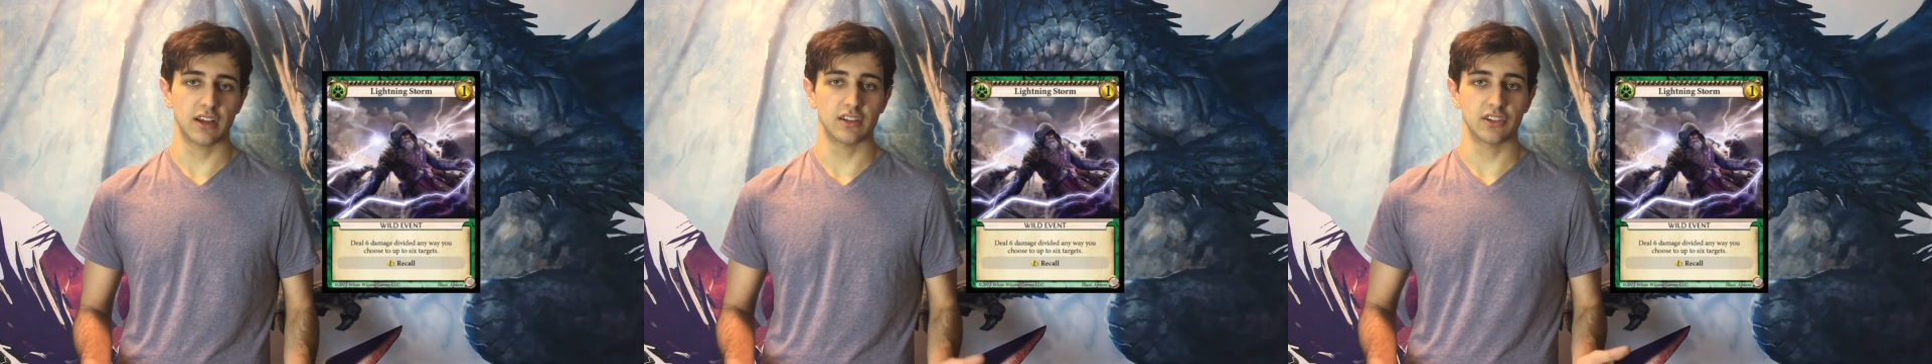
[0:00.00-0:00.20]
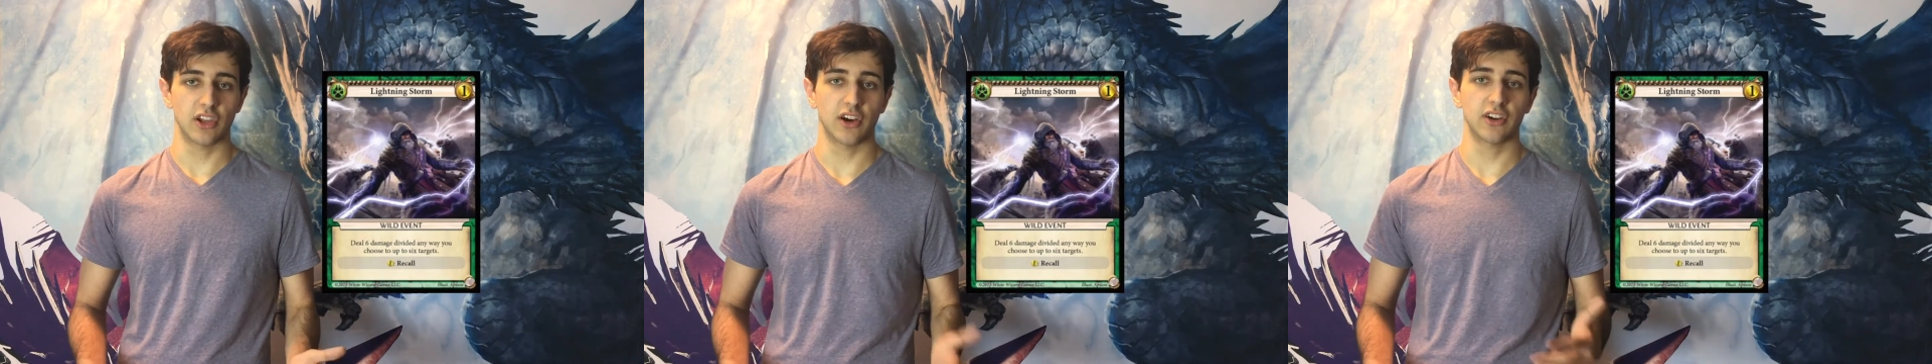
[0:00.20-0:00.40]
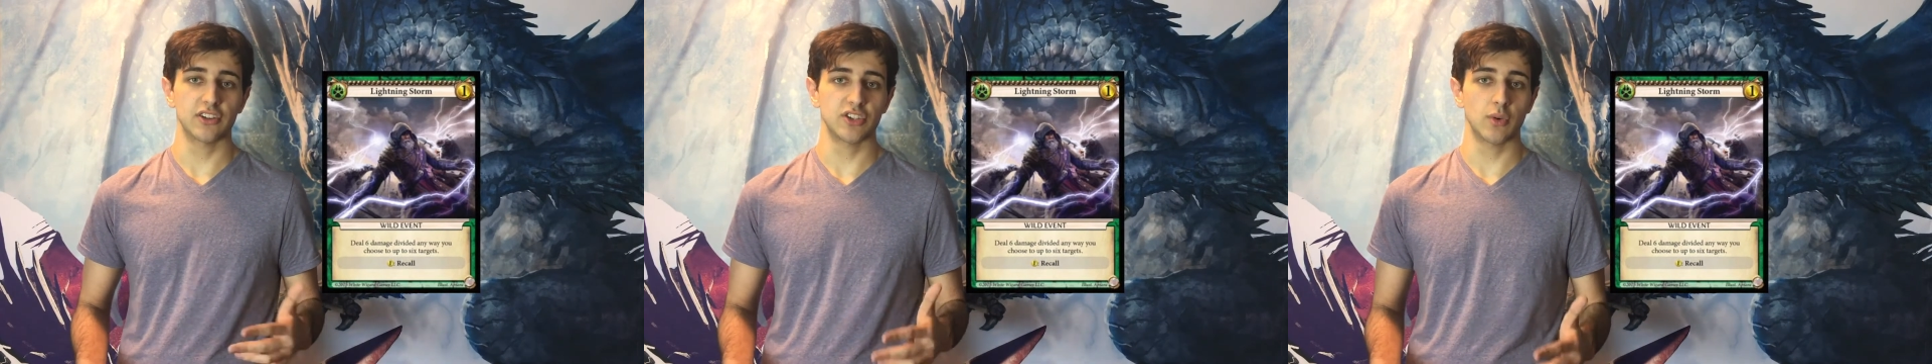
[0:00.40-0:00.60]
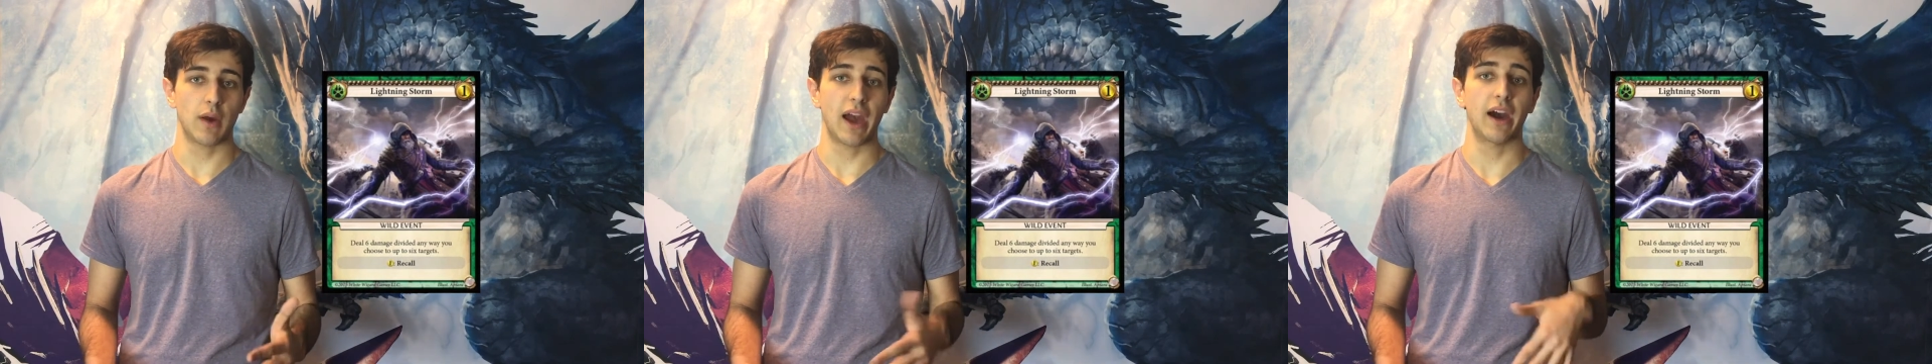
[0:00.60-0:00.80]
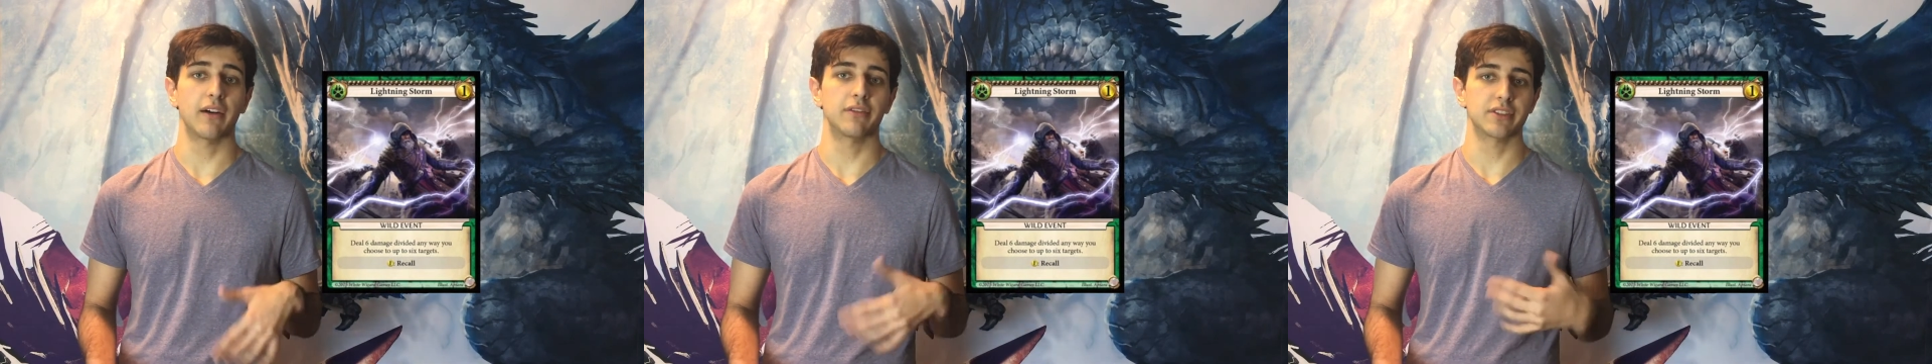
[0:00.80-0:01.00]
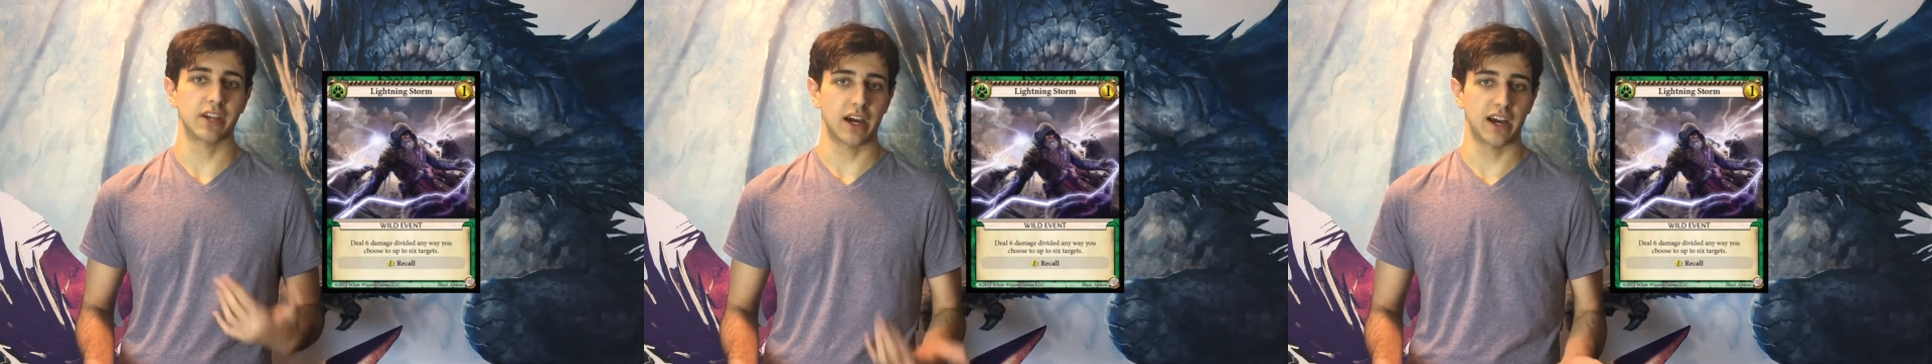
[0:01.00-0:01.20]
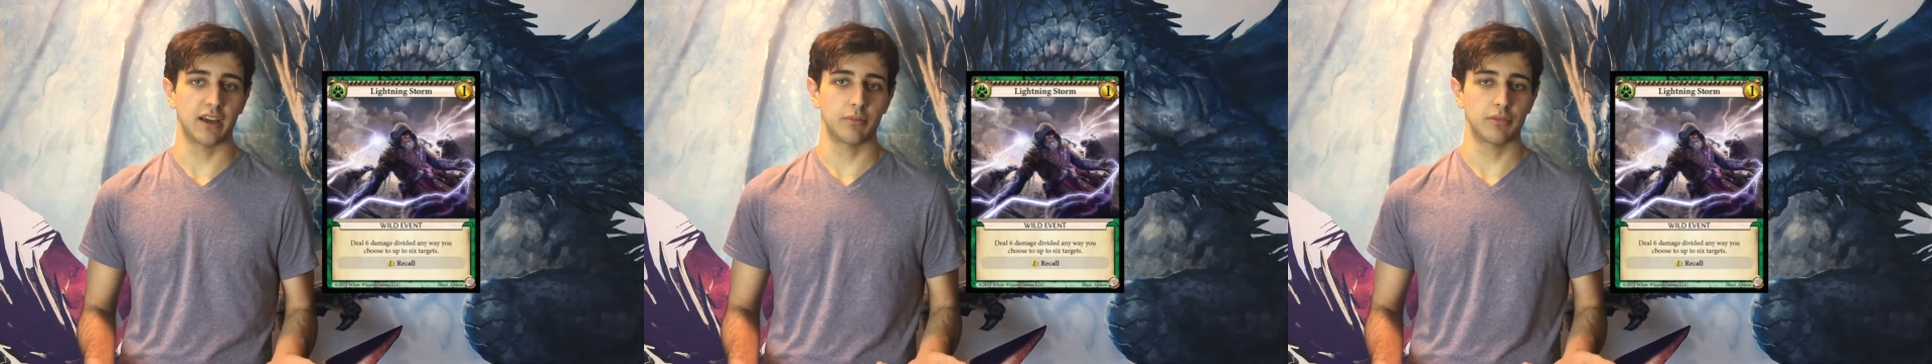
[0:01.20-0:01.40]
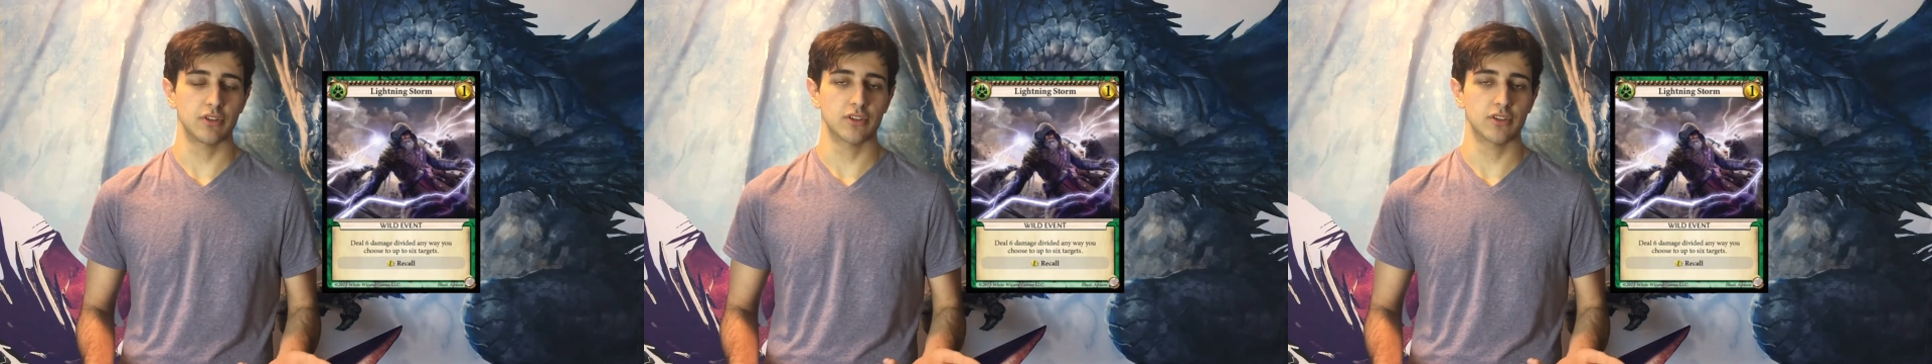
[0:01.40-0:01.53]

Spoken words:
as long as you have time.